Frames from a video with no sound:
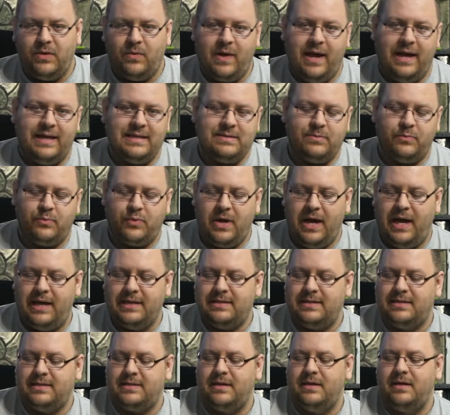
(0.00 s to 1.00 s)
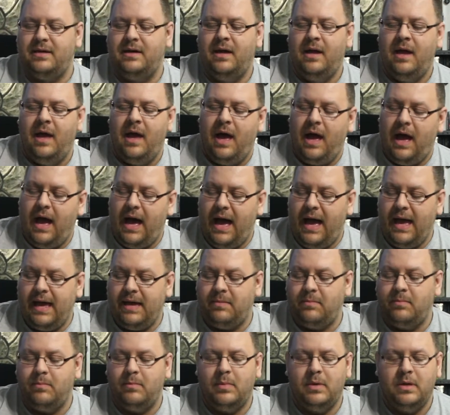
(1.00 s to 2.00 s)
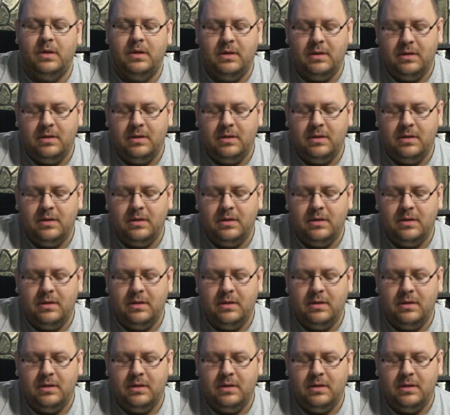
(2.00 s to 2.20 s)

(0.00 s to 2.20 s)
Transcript: Ryzen processor. I am